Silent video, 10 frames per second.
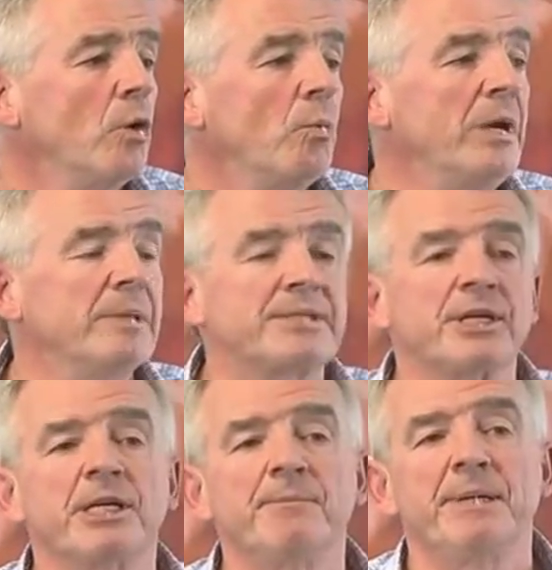We will
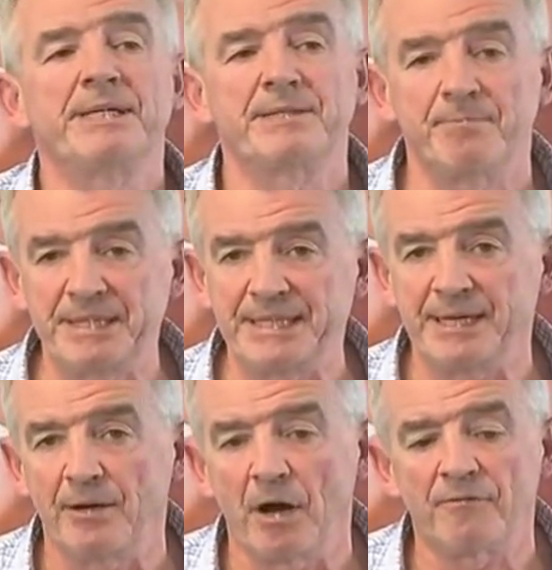certainly be submitting
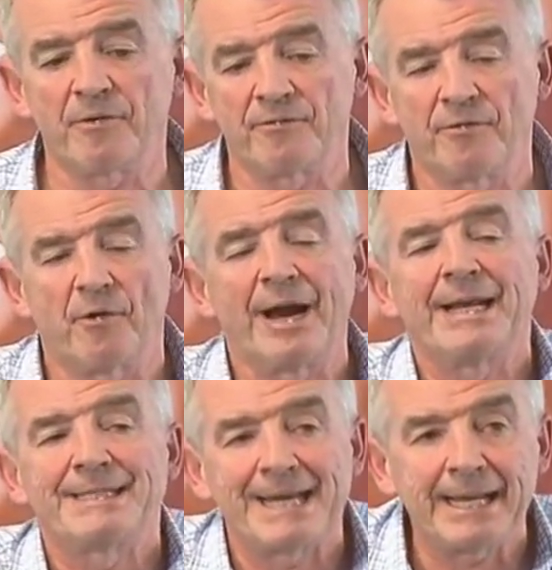an offer for
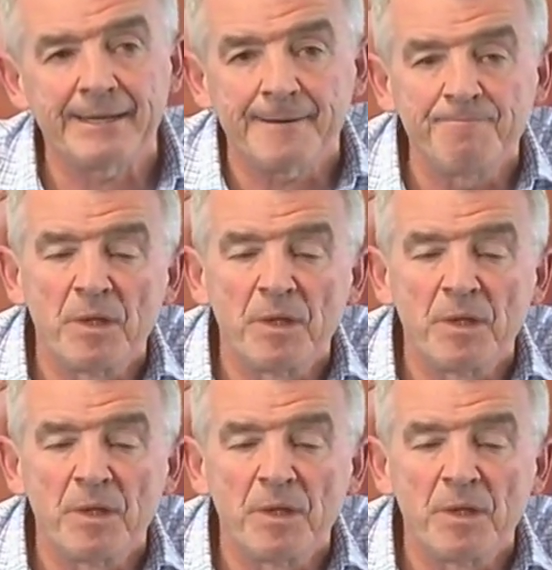Alitalia.